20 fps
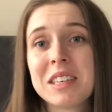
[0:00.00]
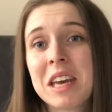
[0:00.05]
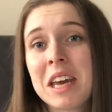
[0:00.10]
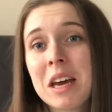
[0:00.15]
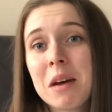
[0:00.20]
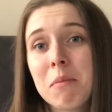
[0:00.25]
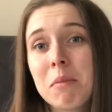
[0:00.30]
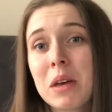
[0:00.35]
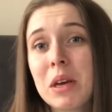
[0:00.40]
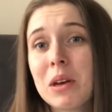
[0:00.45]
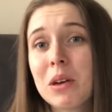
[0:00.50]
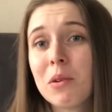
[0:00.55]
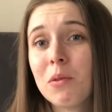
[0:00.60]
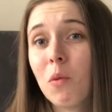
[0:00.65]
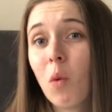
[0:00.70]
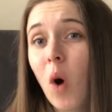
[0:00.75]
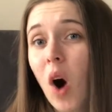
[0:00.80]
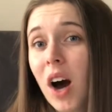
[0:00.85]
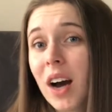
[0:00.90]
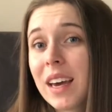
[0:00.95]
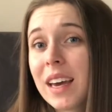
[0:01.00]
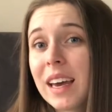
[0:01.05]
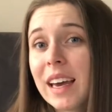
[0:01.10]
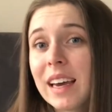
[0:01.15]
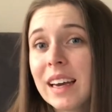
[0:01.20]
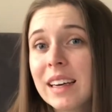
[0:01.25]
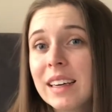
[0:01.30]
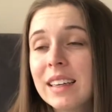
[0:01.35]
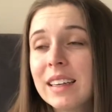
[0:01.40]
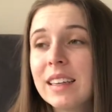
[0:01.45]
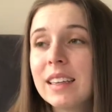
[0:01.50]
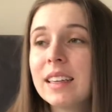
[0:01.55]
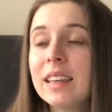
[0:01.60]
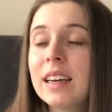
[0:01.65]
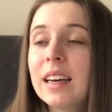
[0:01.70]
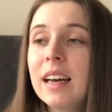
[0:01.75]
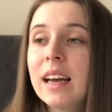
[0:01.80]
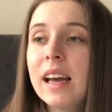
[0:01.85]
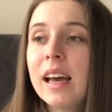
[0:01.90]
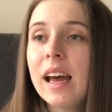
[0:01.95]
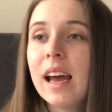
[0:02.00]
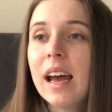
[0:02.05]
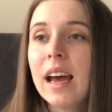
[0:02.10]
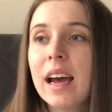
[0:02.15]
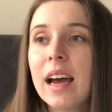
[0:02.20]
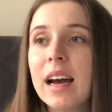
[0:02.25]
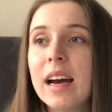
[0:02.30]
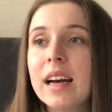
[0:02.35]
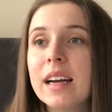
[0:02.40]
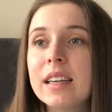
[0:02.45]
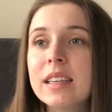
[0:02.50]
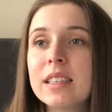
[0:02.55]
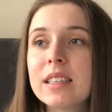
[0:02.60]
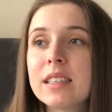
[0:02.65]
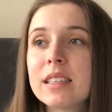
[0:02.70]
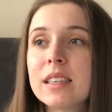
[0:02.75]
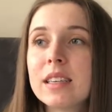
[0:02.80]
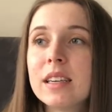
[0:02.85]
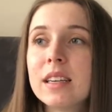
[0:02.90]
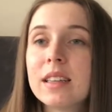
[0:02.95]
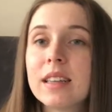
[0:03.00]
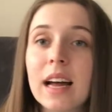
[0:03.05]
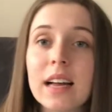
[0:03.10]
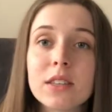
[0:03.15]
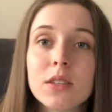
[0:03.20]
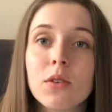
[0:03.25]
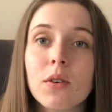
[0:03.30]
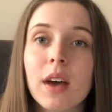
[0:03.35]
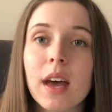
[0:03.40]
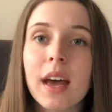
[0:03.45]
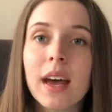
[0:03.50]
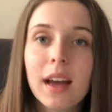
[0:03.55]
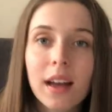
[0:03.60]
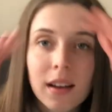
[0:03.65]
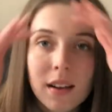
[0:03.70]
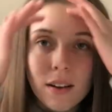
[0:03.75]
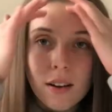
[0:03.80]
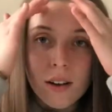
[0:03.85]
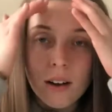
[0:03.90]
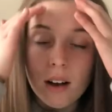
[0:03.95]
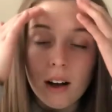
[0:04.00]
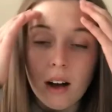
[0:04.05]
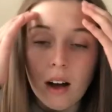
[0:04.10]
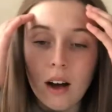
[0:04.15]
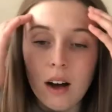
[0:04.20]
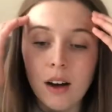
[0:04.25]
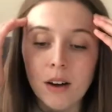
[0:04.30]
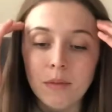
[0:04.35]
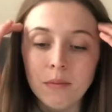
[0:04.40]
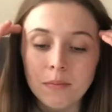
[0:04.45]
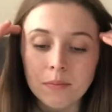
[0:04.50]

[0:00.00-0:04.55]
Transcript: can't be you. And that's okay. I